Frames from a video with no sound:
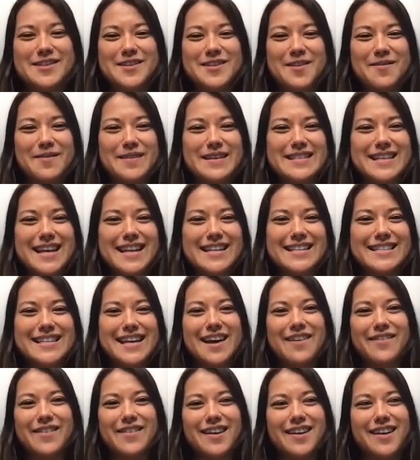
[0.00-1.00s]
So I'm excited to
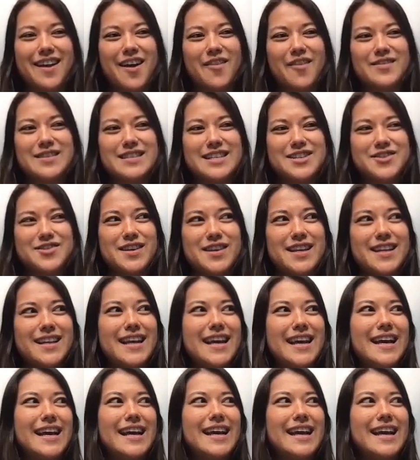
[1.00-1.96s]
have a good conversation